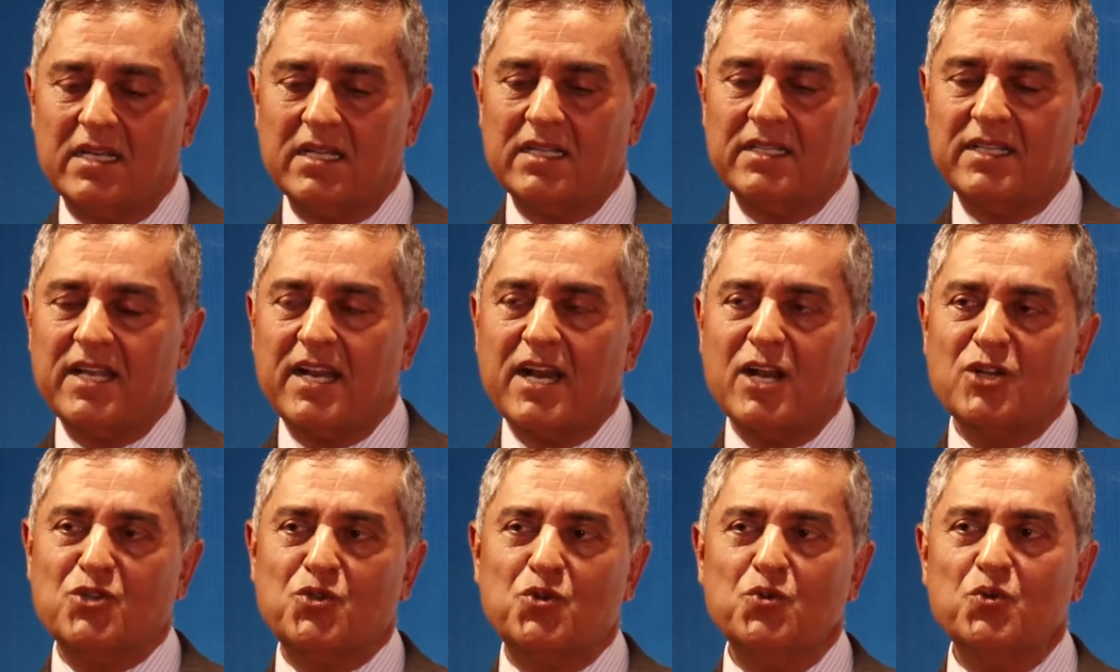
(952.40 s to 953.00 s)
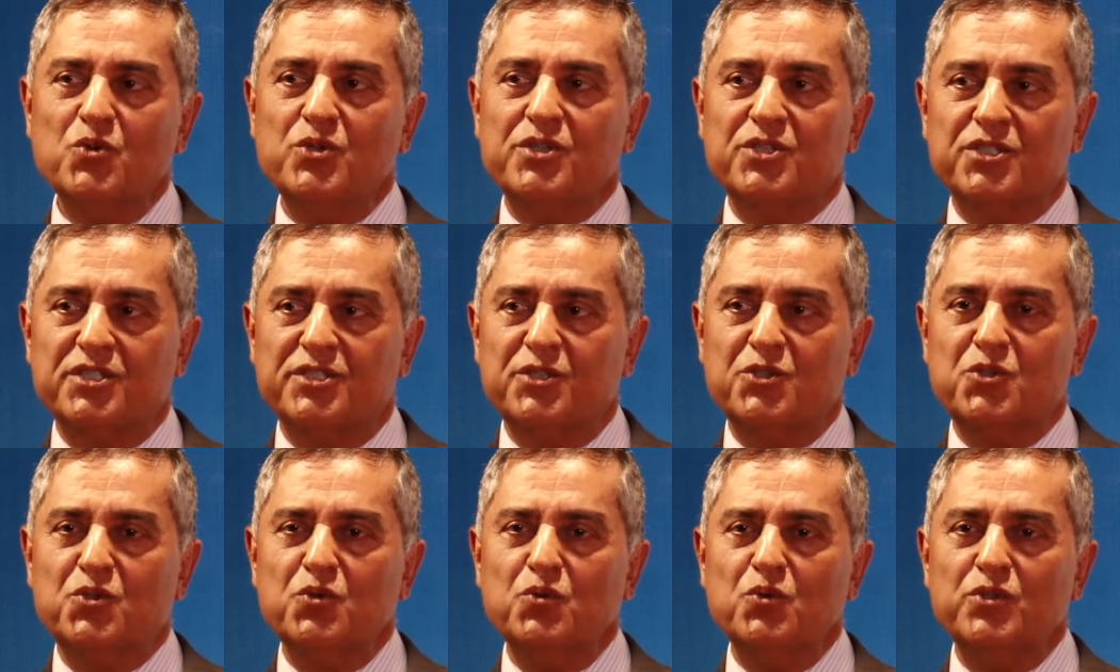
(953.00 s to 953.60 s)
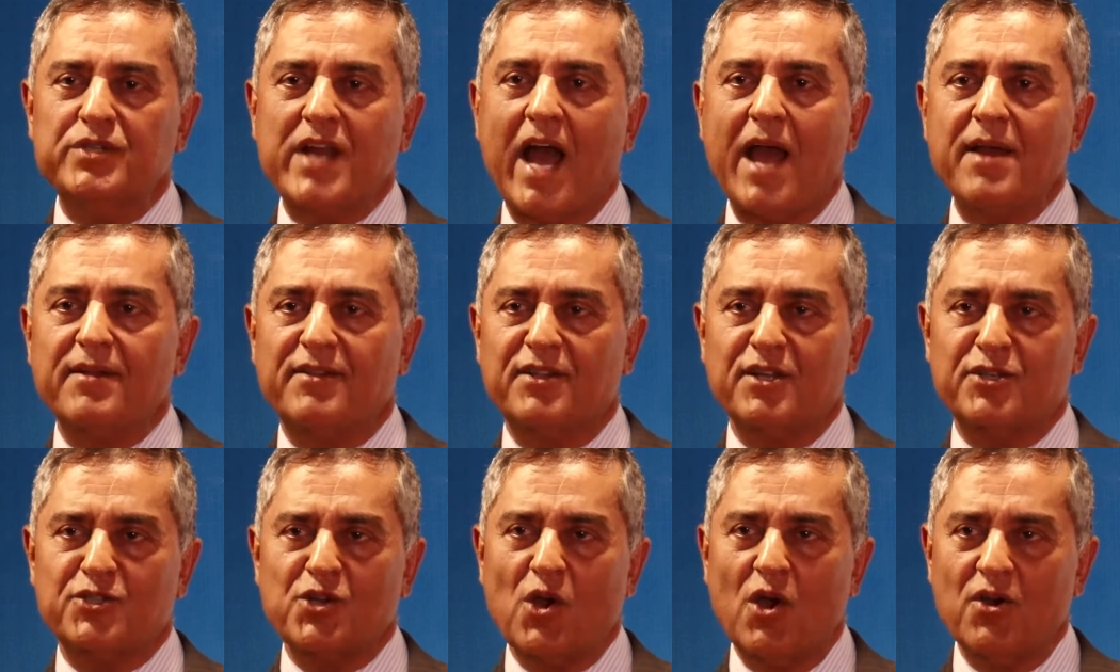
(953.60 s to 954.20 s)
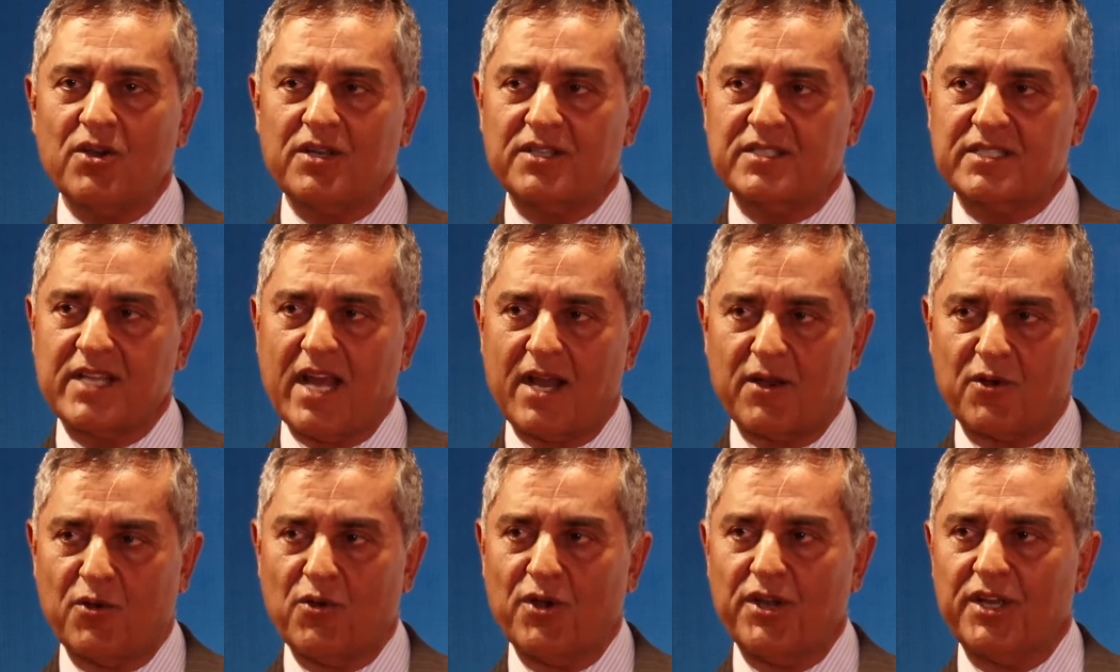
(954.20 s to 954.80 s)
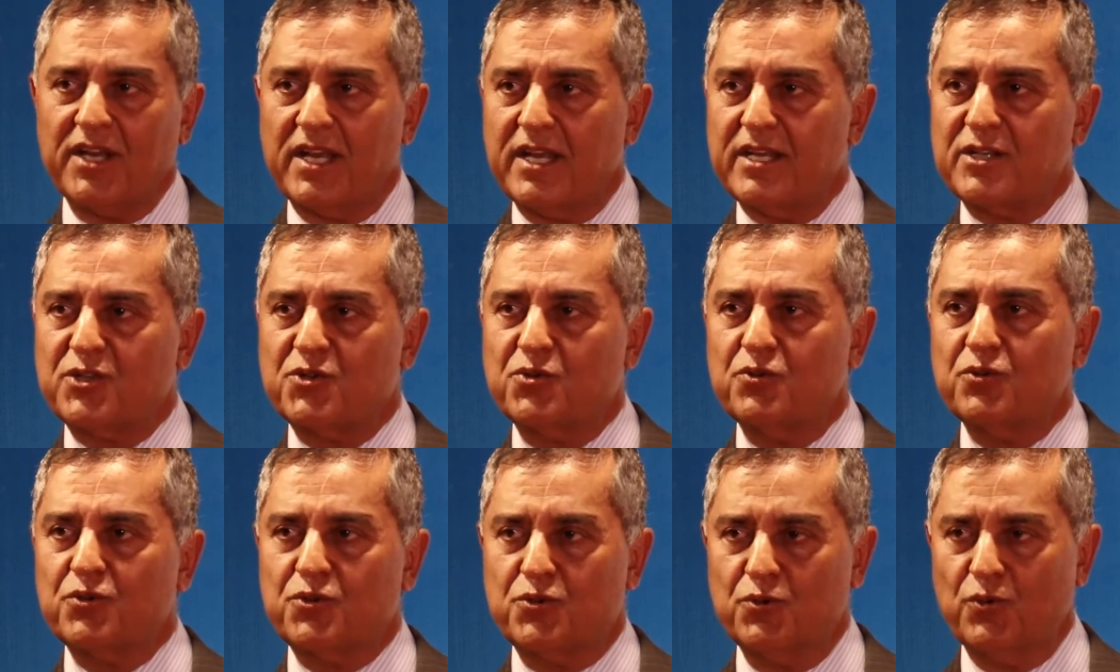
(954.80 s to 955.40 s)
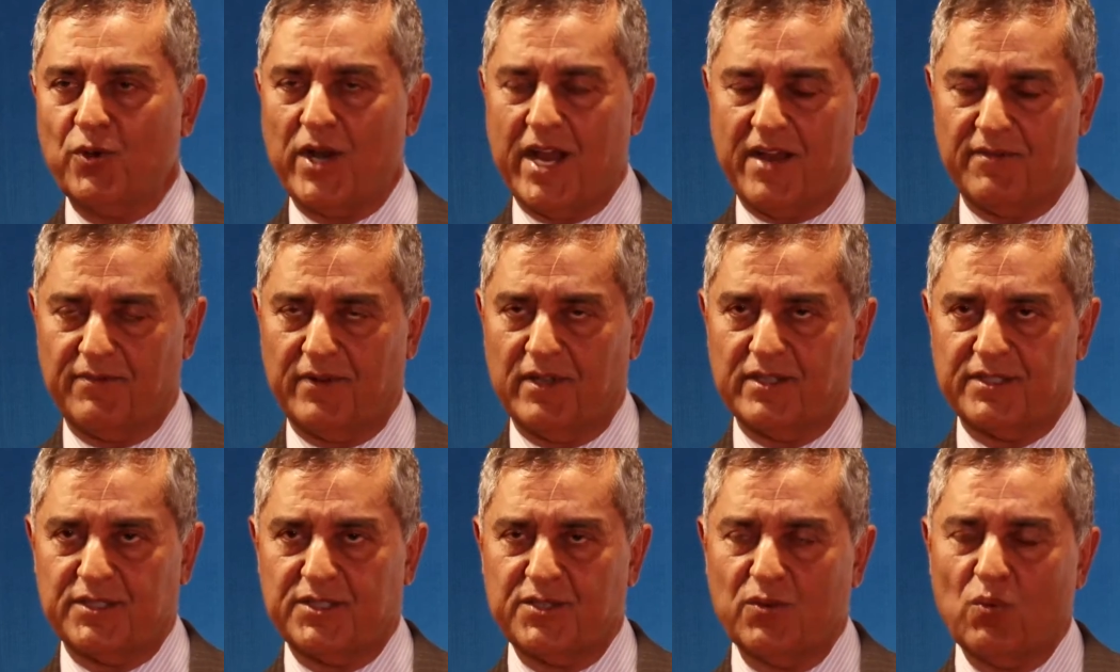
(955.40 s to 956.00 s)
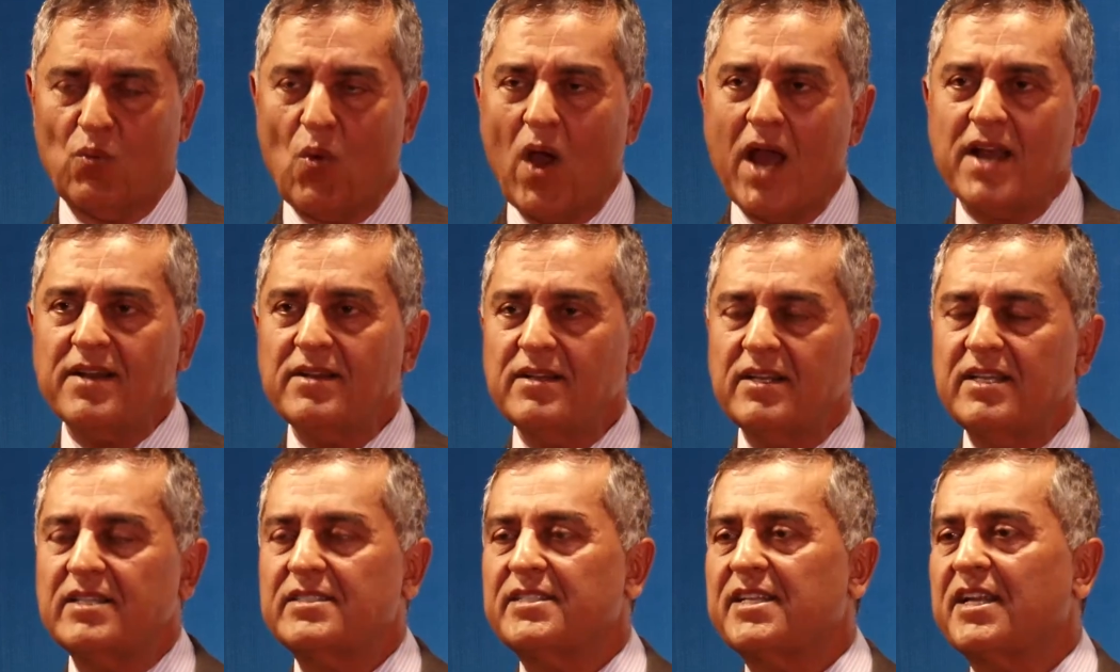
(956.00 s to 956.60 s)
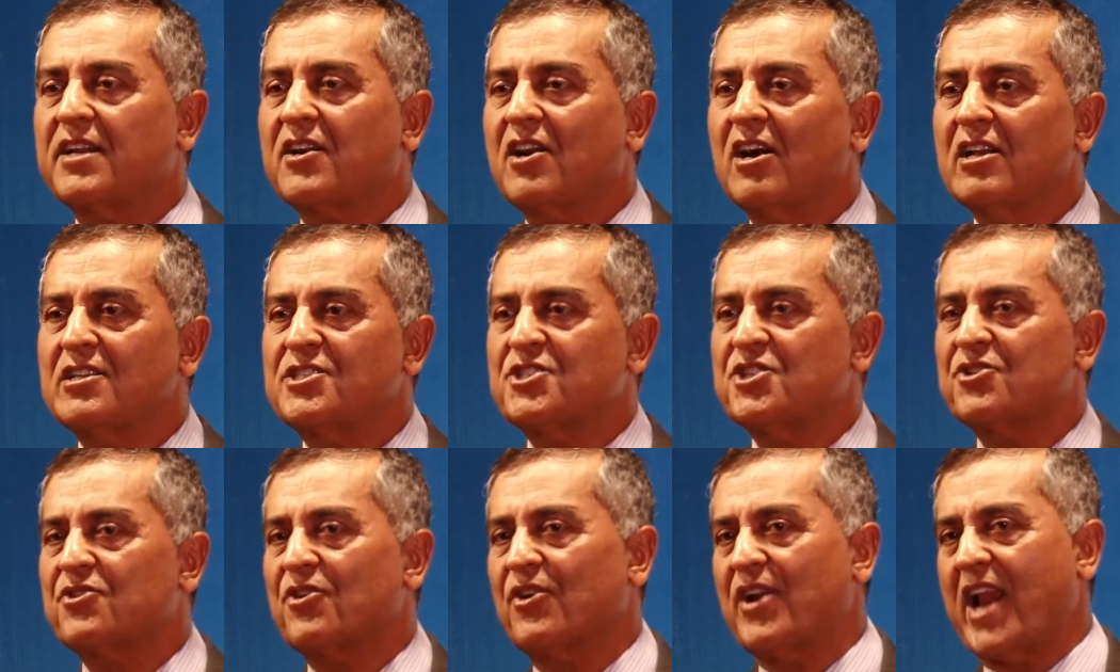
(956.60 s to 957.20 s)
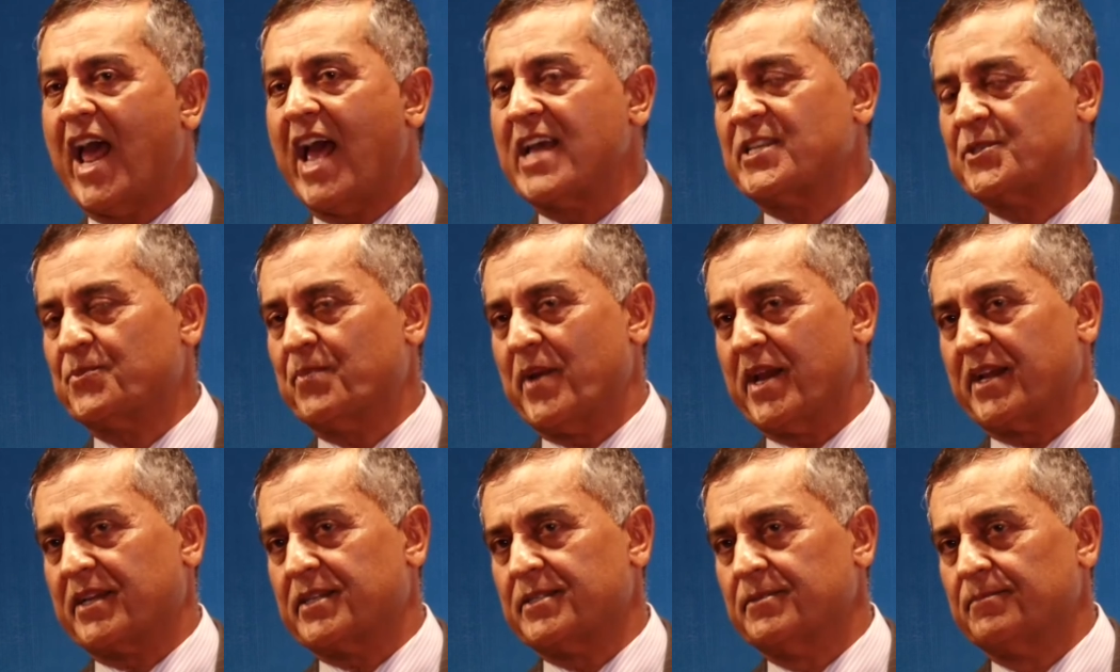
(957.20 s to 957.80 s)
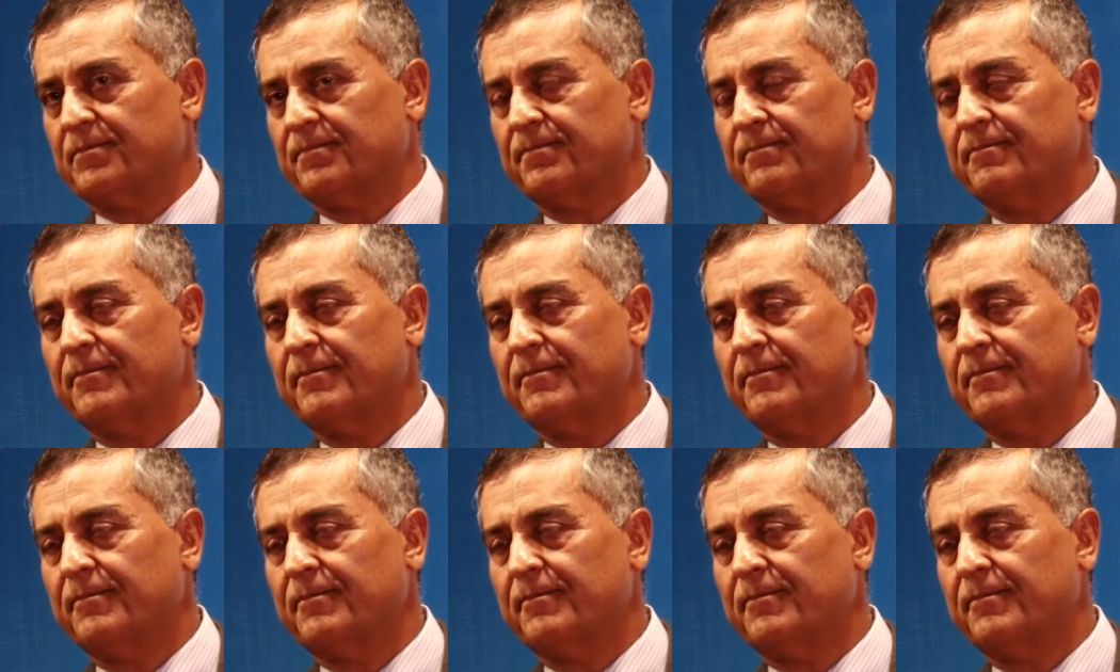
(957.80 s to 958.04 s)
the talks are going in two levels. One is the cultural aspect.